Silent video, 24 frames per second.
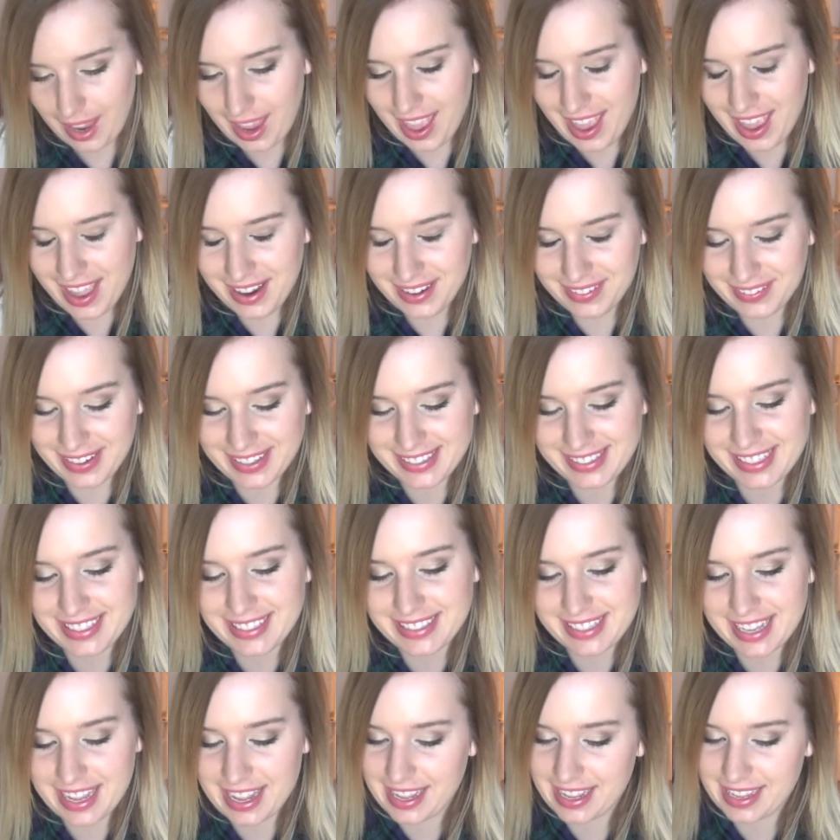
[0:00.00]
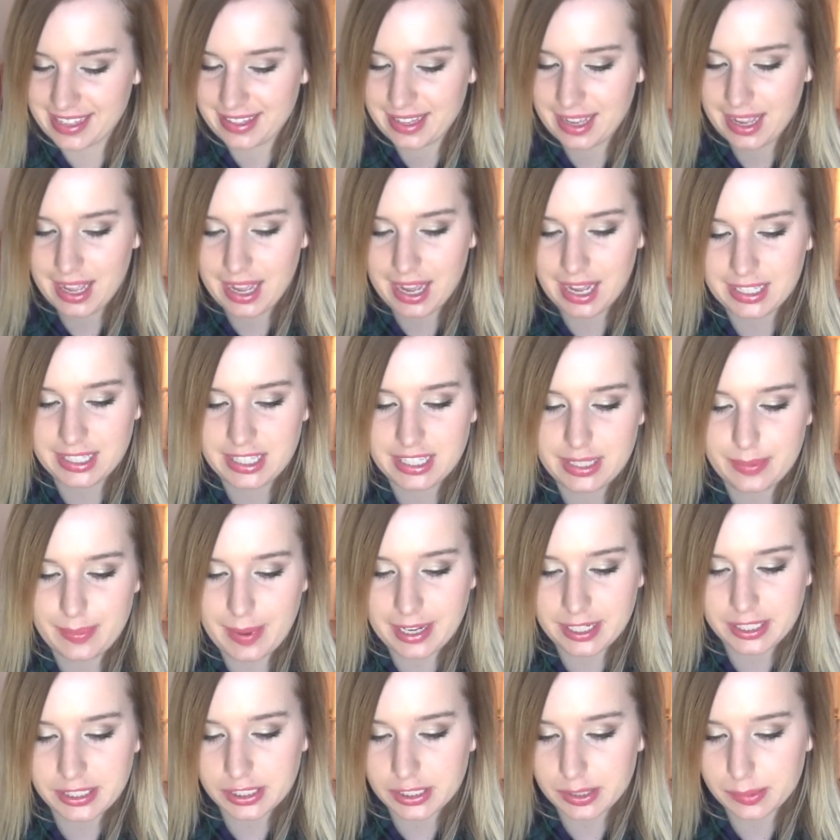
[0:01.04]
Anyways, this is a
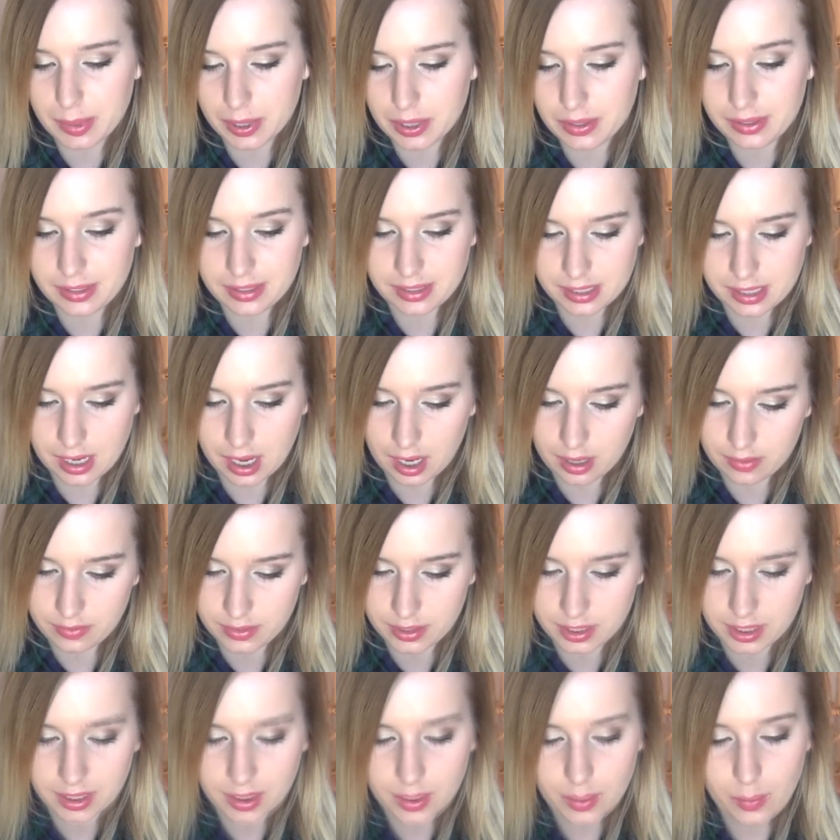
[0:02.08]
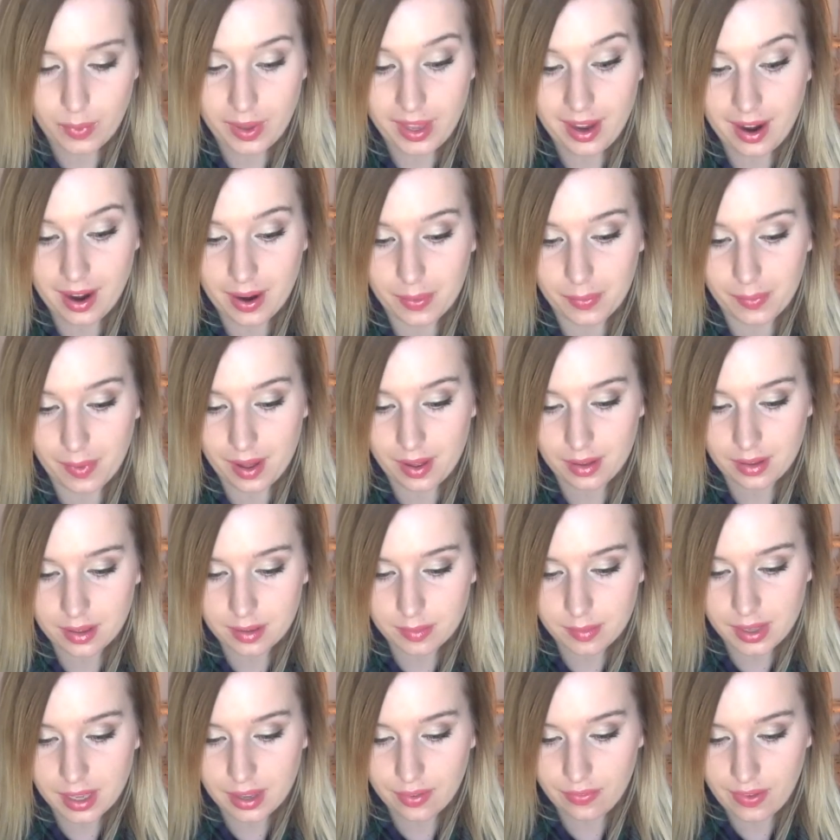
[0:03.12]
special bonus offer. We are
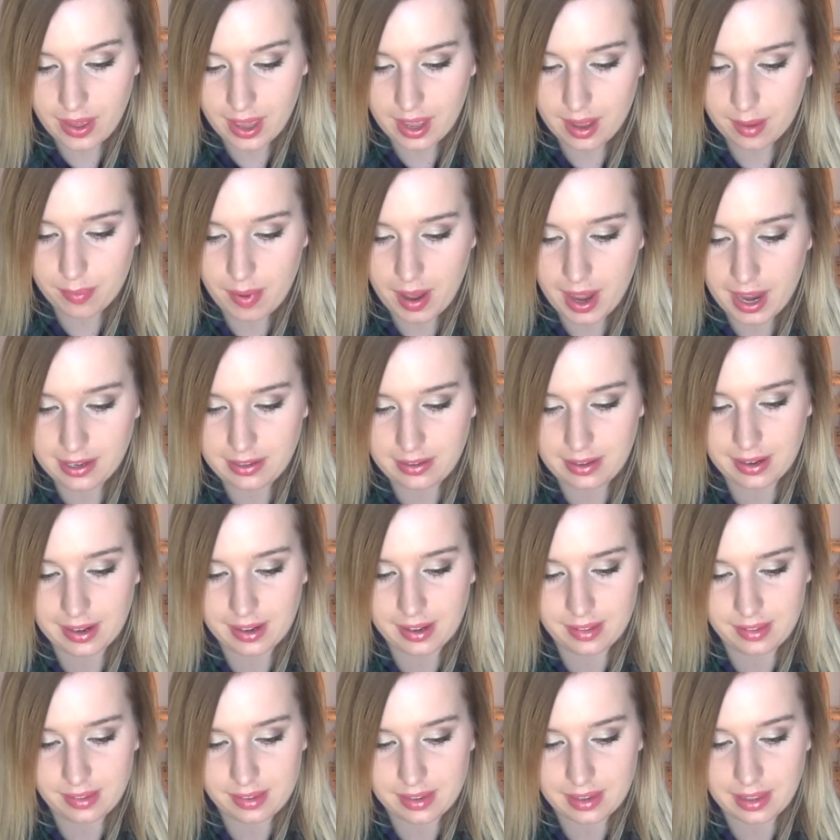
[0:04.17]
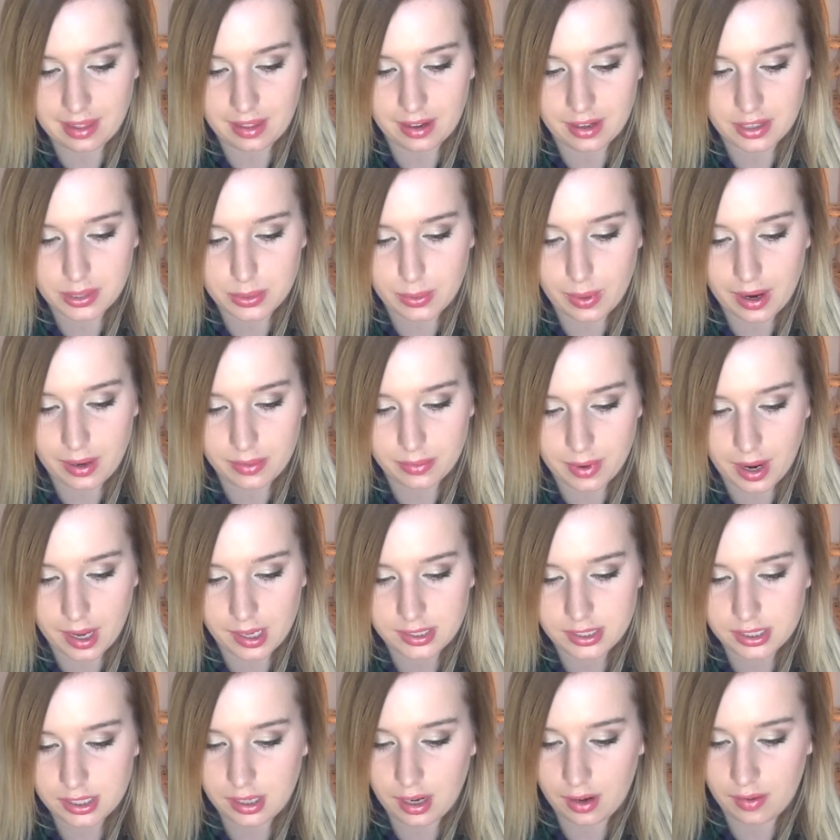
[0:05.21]
welcoming Fake Up Hydrating Concealer to our
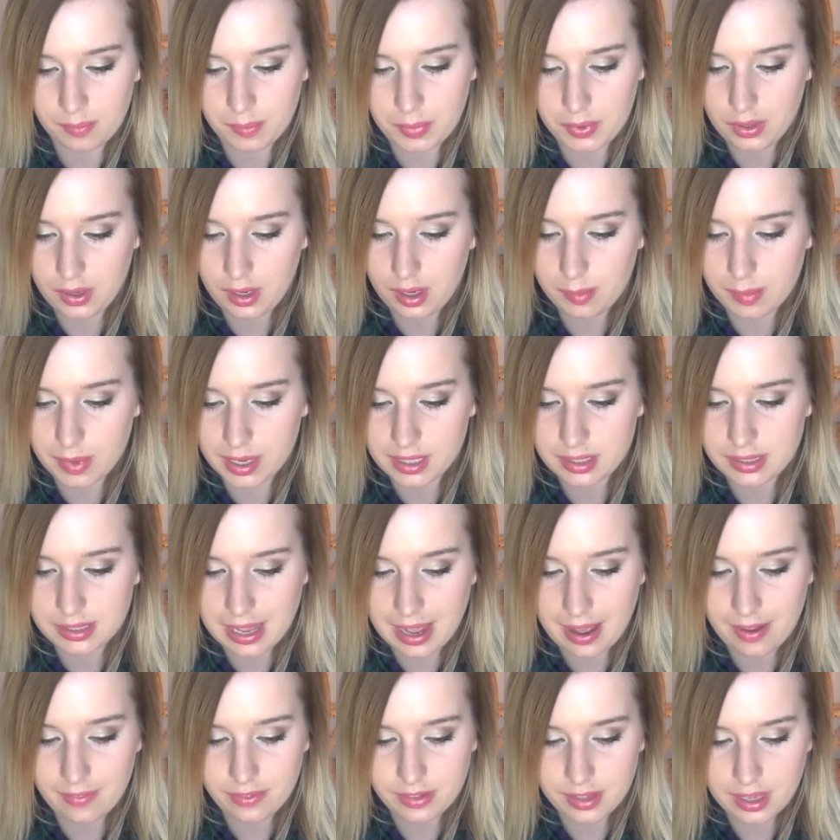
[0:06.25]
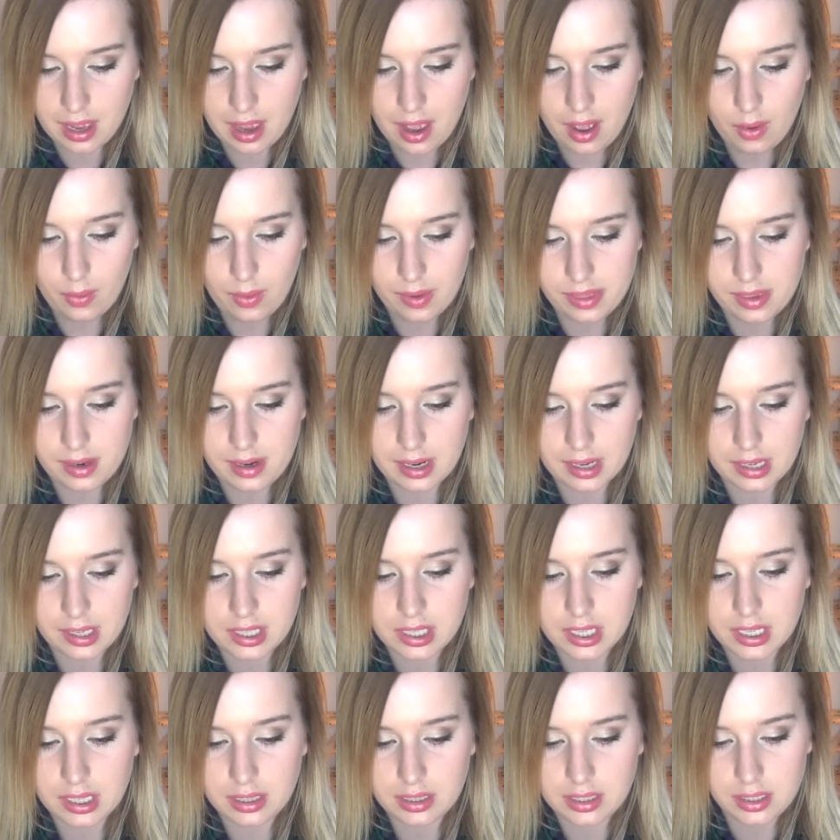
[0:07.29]
roster of beauty must-haves with an
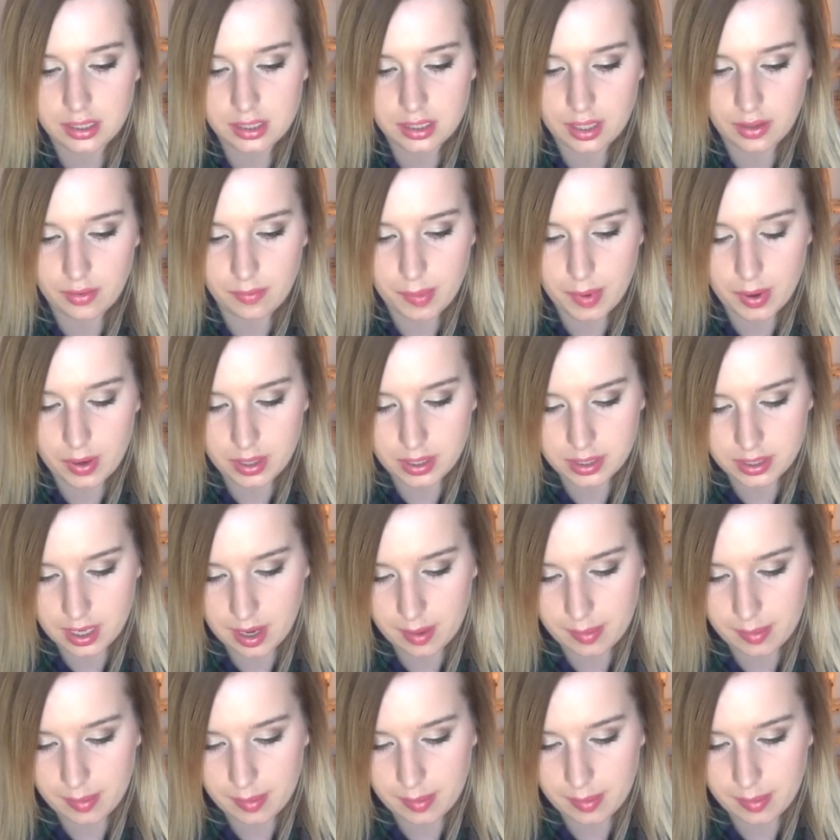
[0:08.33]
exclusive bonus